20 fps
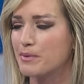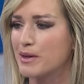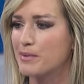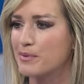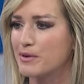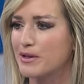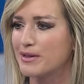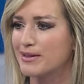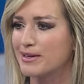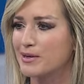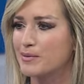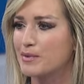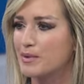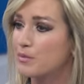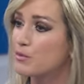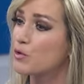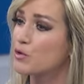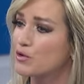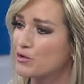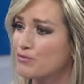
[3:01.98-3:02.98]
people a little
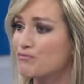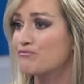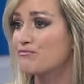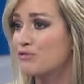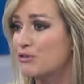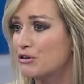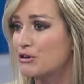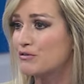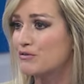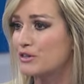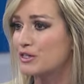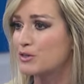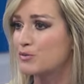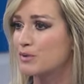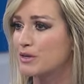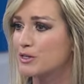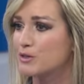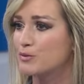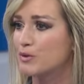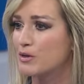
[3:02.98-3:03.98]
bit more nervous
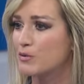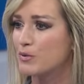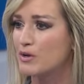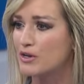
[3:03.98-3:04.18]
because yeah.